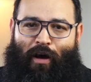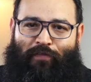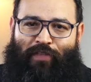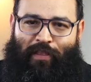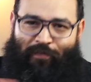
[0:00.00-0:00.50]

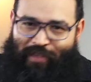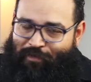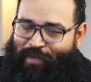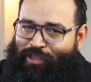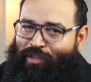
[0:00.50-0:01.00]
of the
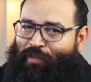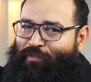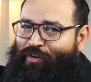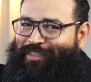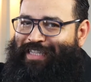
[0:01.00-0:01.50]
events of the
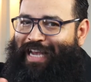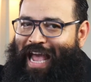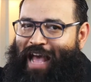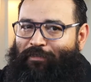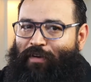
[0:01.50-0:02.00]
first
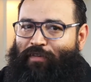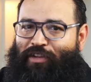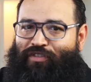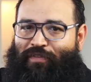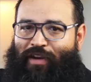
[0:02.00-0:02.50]
half of
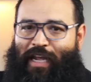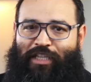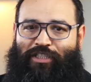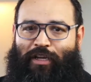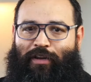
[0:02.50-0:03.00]
the
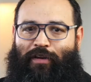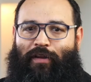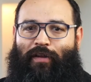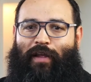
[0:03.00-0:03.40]
tribulation,